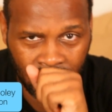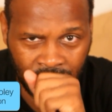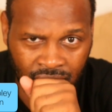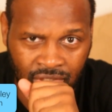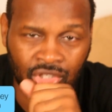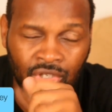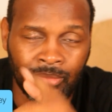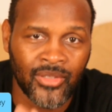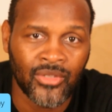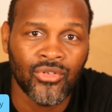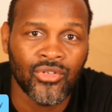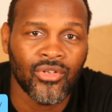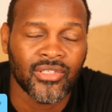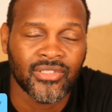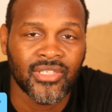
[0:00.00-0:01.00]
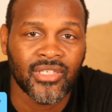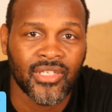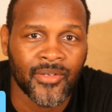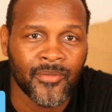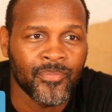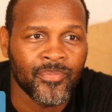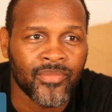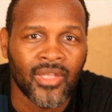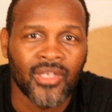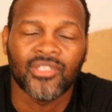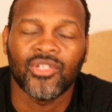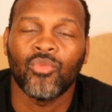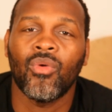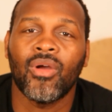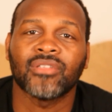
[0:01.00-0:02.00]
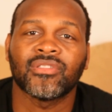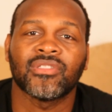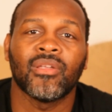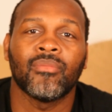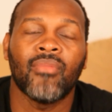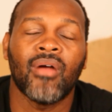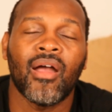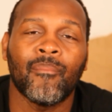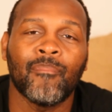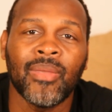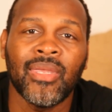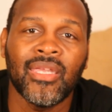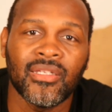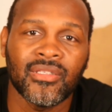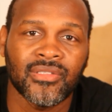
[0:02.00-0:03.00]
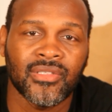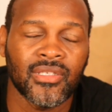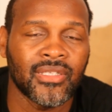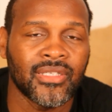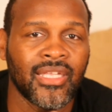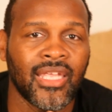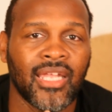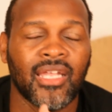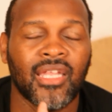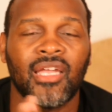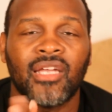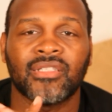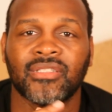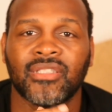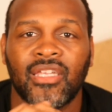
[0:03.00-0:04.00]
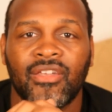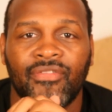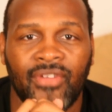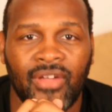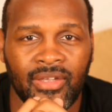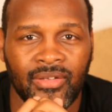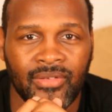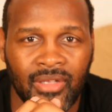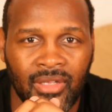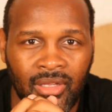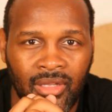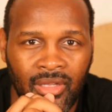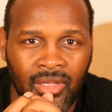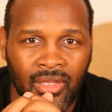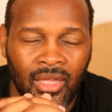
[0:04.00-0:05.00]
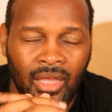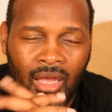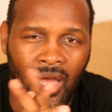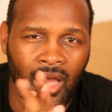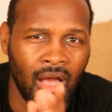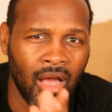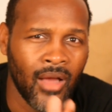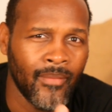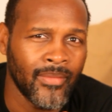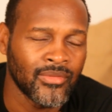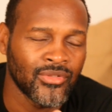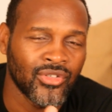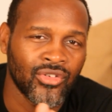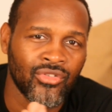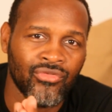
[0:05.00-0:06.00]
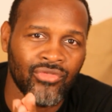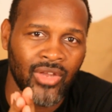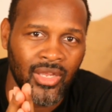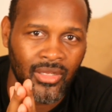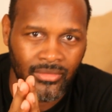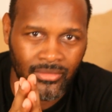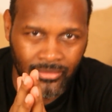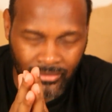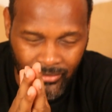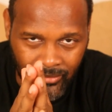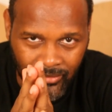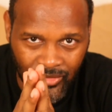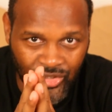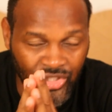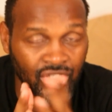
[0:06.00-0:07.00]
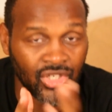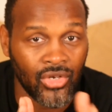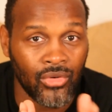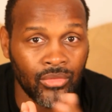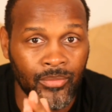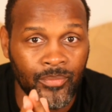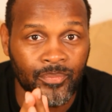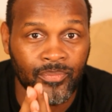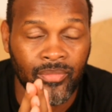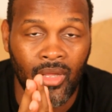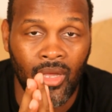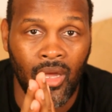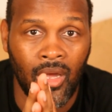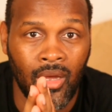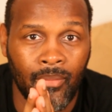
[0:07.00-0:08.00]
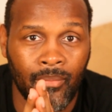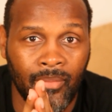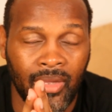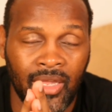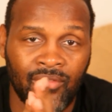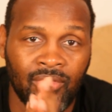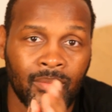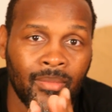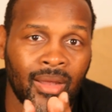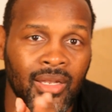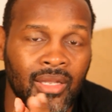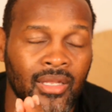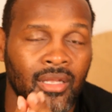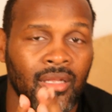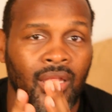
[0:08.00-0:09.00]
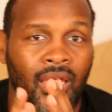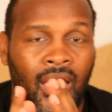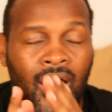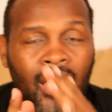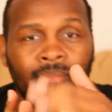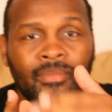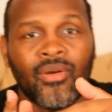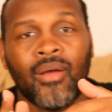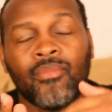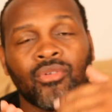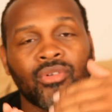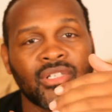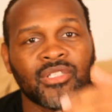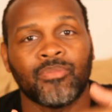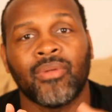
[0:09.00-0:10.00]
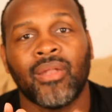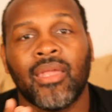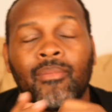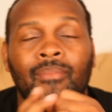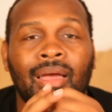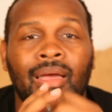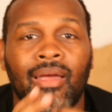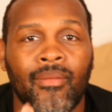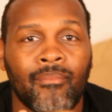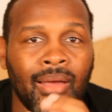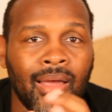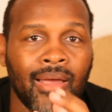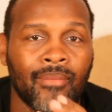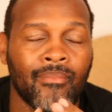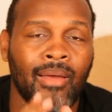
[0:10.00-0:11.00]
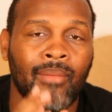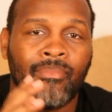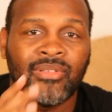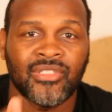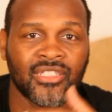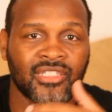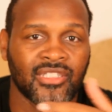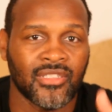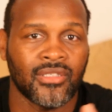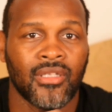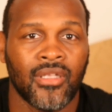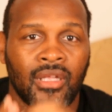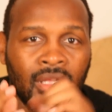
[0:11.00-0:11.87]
Excuse me, New York City, to watch Lamont Peterson, Danny Garcia fight. It was a great show. Everybody, I'm gonna explain my position